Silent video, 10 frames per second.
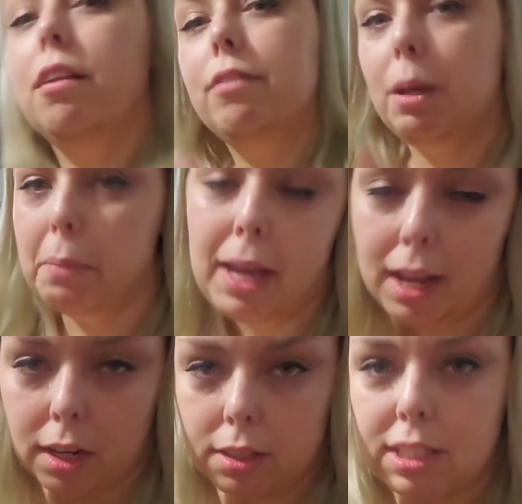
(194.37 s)
of like my
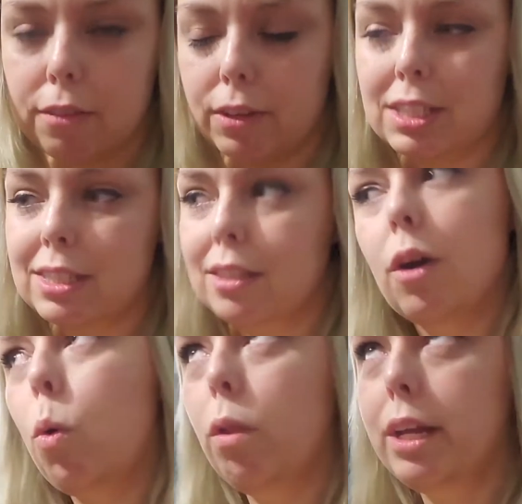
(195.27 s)
head and stuff, because the
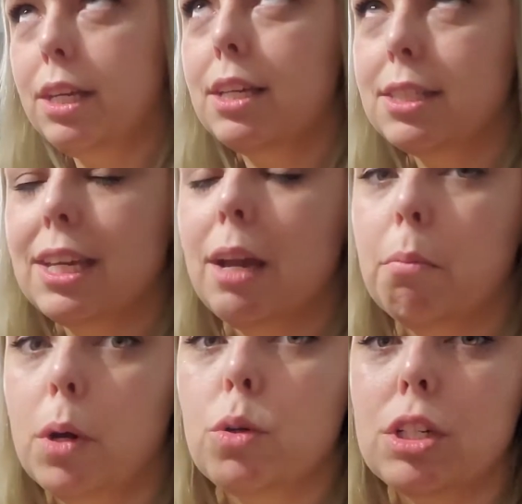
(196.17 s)
whole idea is to get
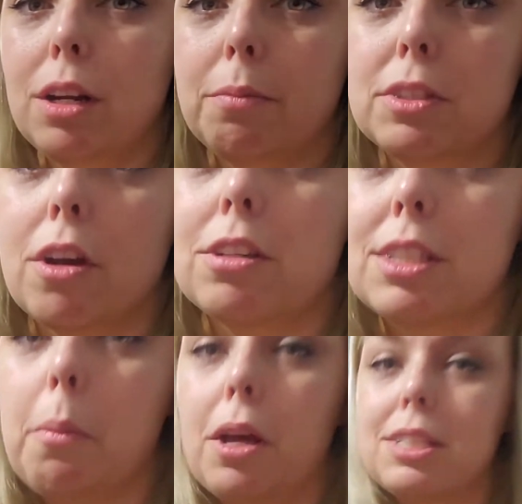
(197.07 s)
motion as long as
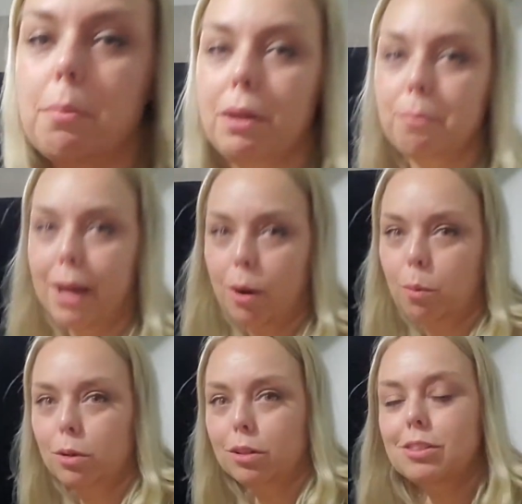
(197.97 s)
I'm not stepping
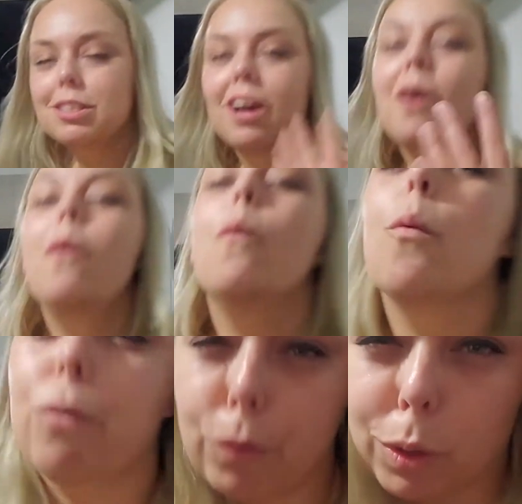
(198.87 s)
backwards
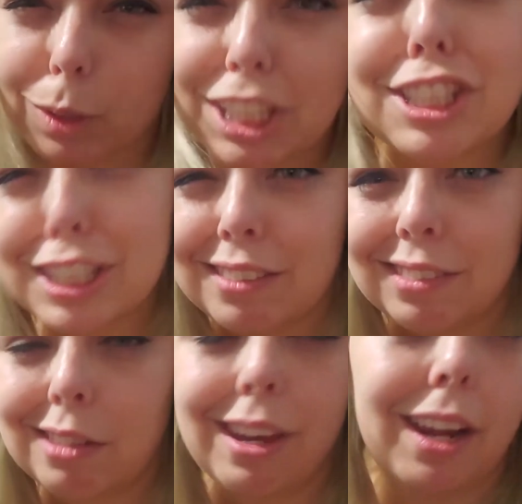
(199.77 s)
or forwards.
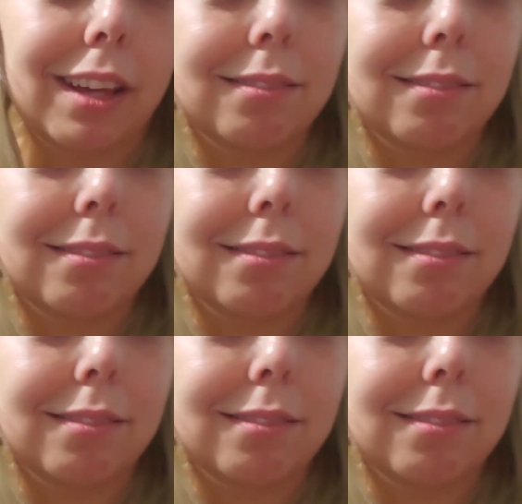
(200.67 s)
You get it.